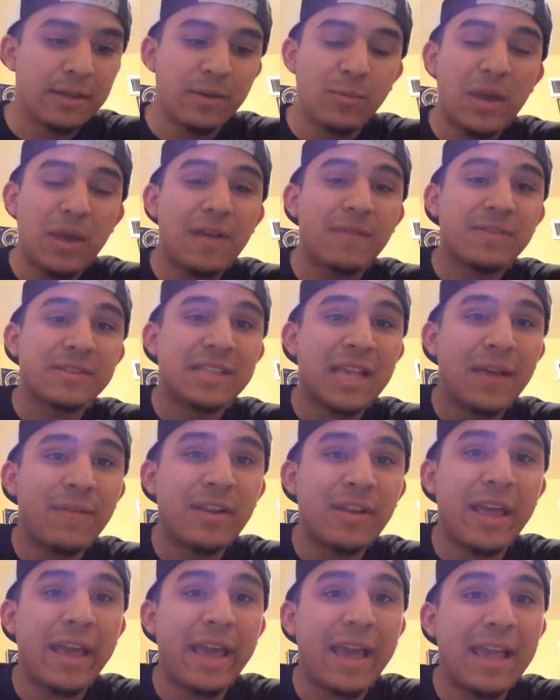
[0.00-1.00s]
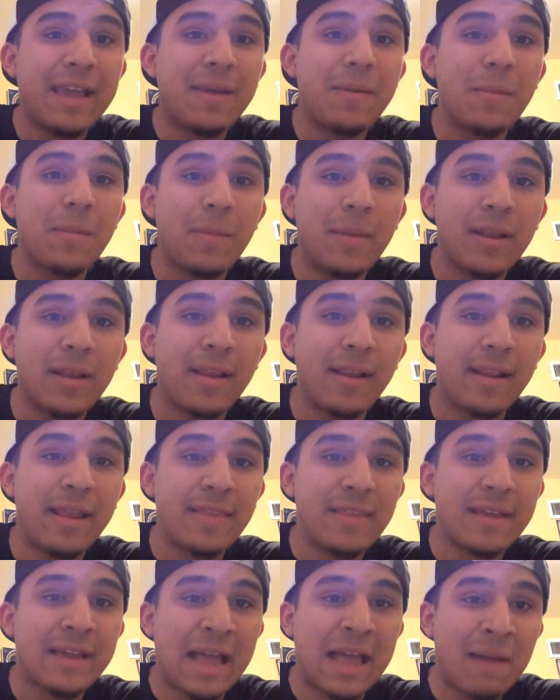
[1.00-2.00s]
We have 7 to 8 million
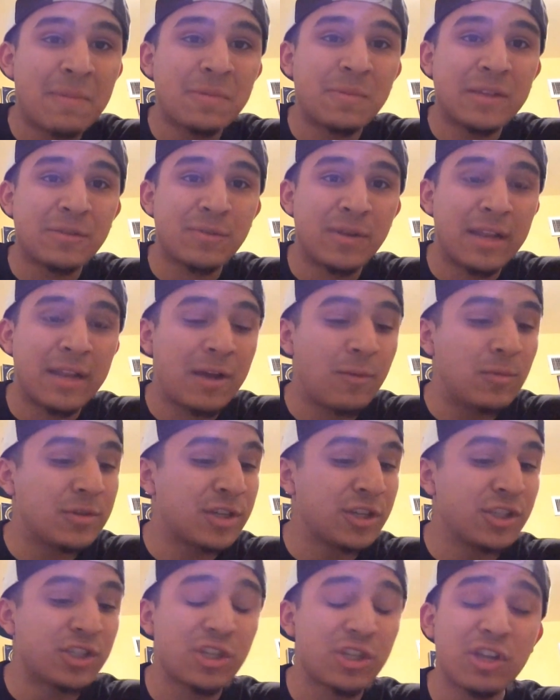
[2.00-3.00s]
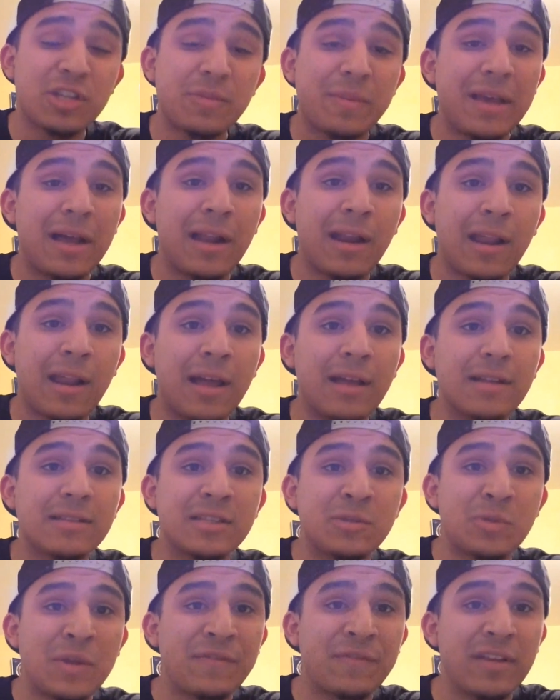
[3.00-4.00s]
in the cap space right now, which concerns me a lot
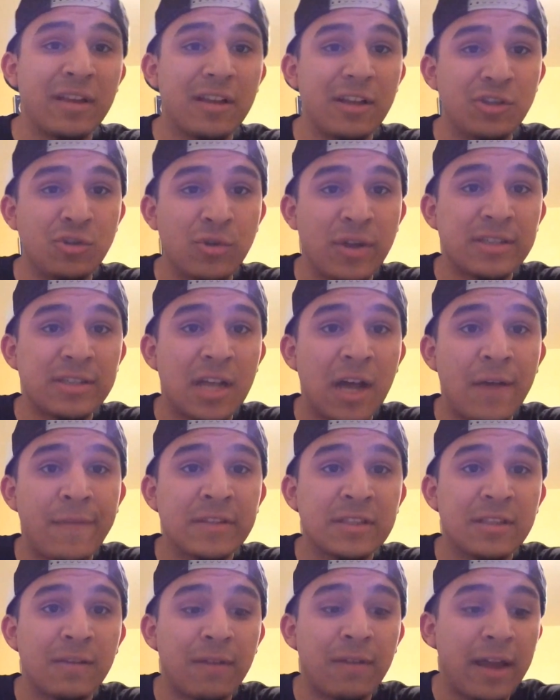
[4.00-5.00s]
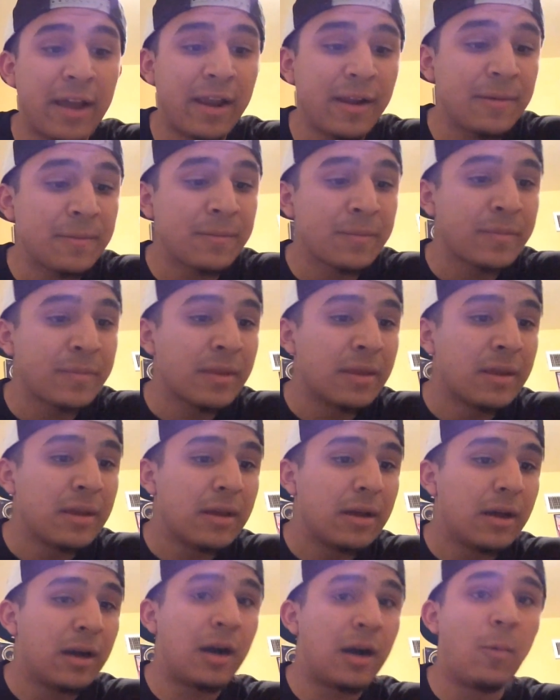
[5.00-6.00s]
since we have to address offensive line.
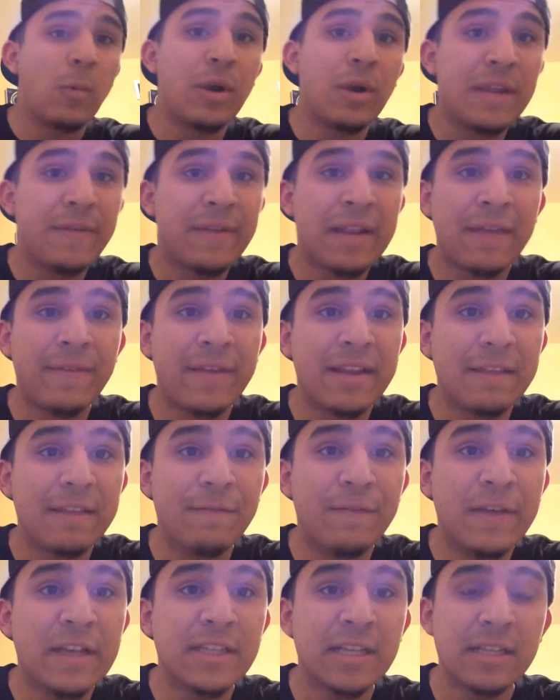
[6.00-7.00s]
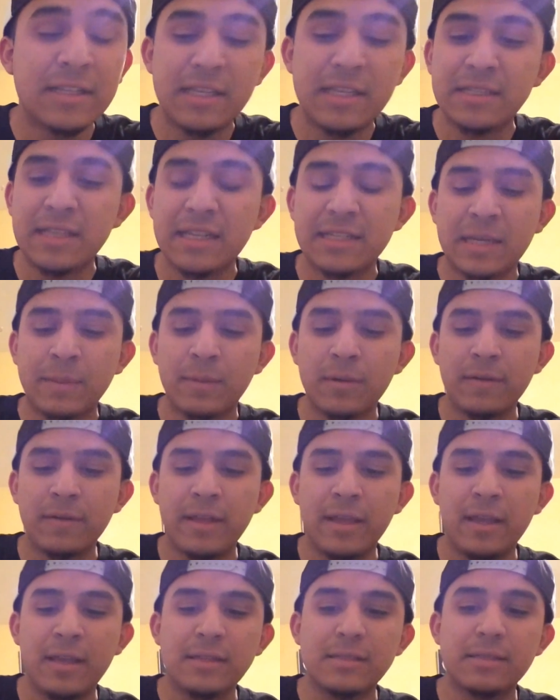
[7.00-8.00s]
We don't even have any visits these next couple of
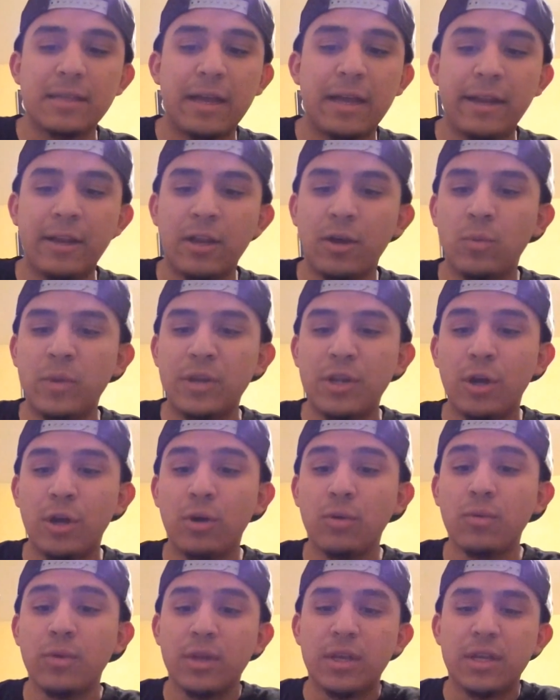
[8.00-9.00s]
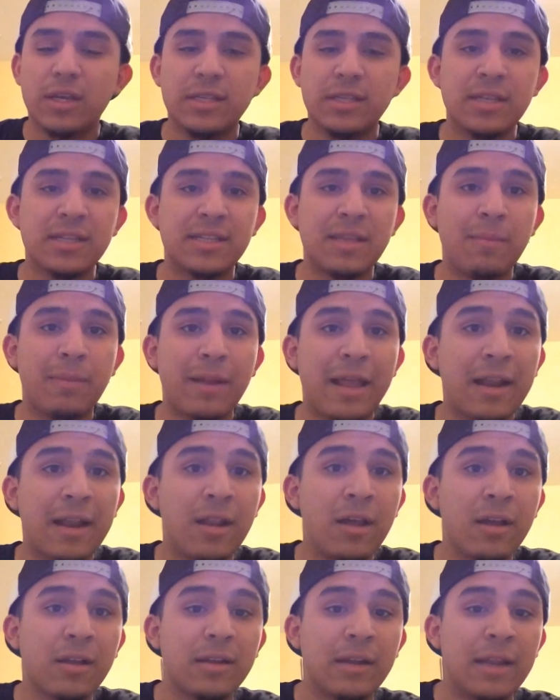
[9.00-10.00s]
days. We know Justin
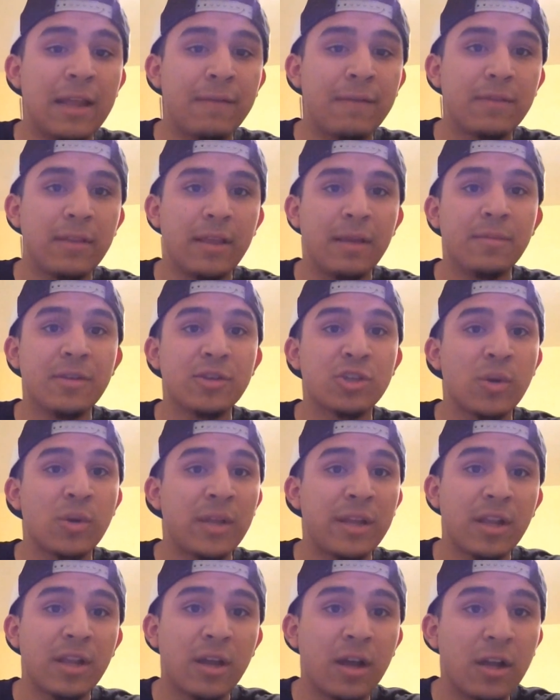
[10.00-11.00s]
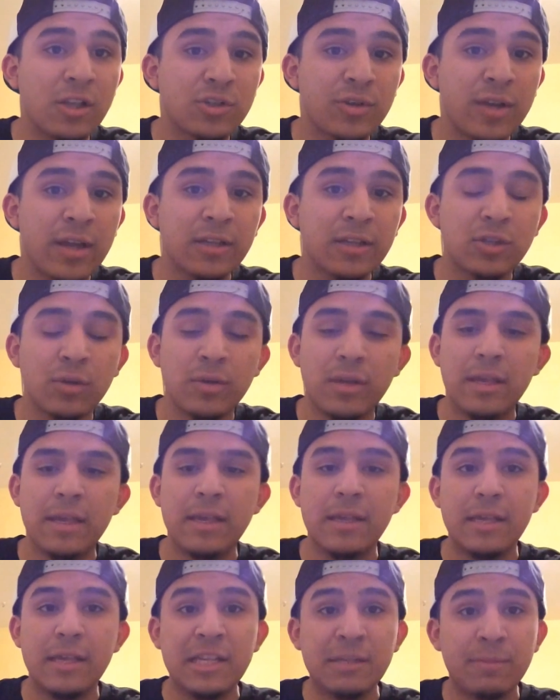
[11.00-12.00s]
Blalock left Detroit without a contract, so
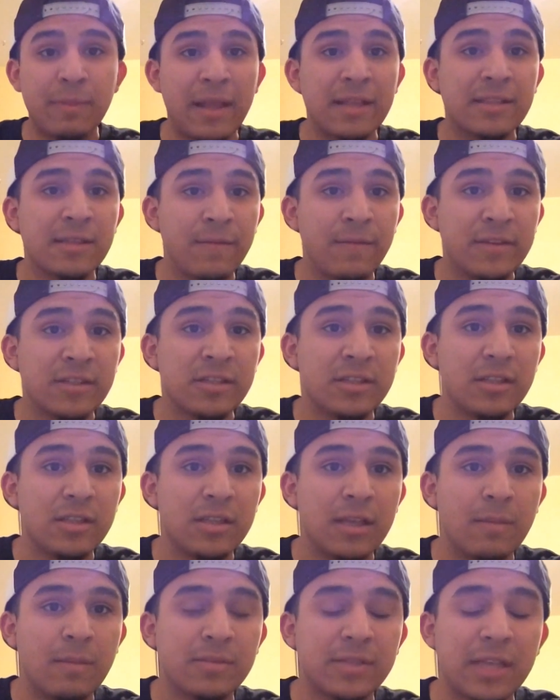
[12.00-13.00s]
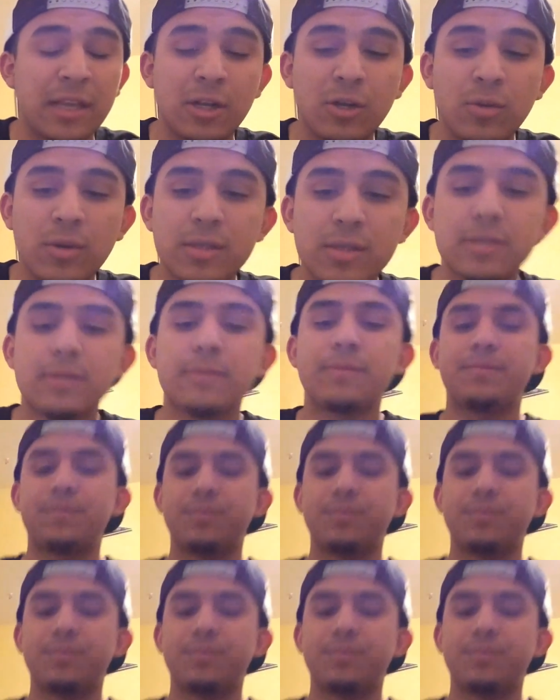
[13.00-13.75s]
he's plans to visit St. Louis.